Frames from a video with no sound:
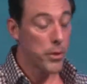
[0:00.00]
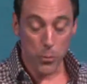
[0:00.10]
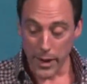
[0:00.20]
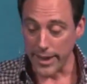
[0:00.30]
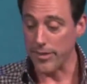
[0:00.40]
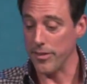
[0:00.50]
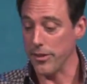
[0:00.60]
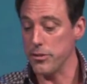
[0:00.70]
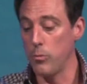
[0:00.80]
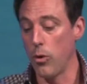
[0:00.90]
But wait,
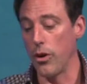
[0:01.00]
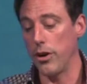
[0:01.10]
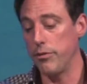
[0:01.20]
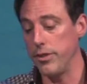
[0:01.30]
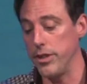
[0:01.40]
there's more.